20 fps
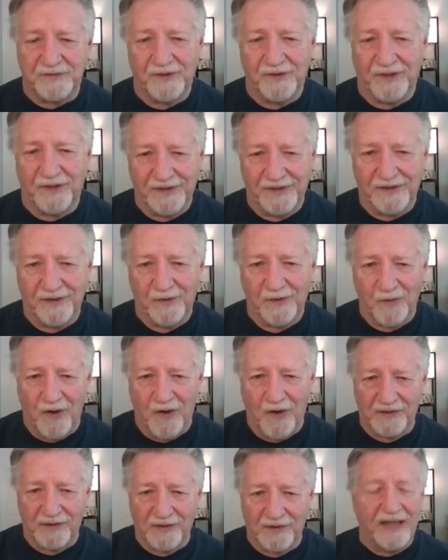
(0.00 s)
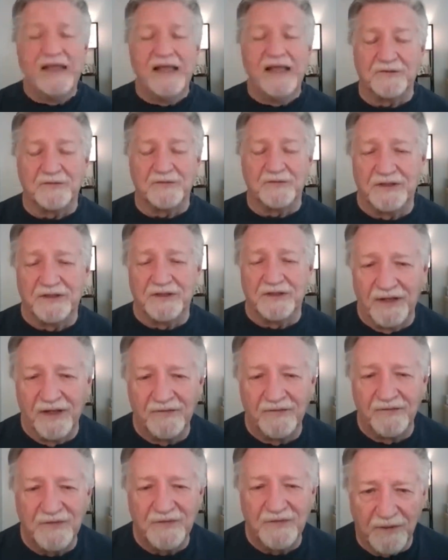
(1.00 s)
Any actor will tell you they love to play
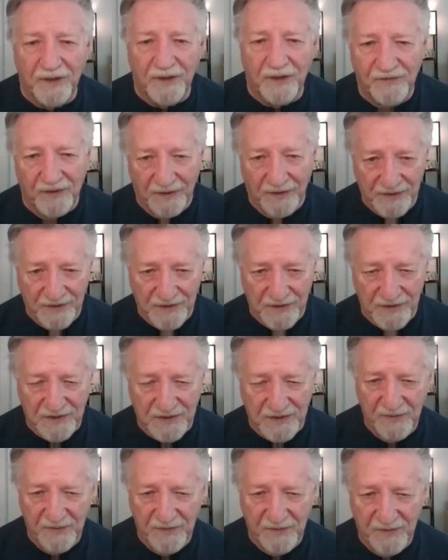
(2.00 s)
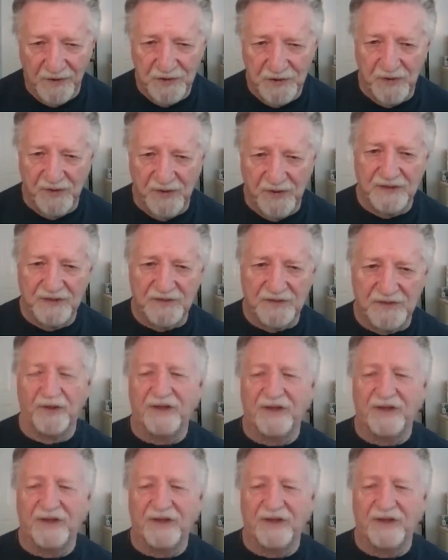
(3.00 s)
villains because you get to really emote.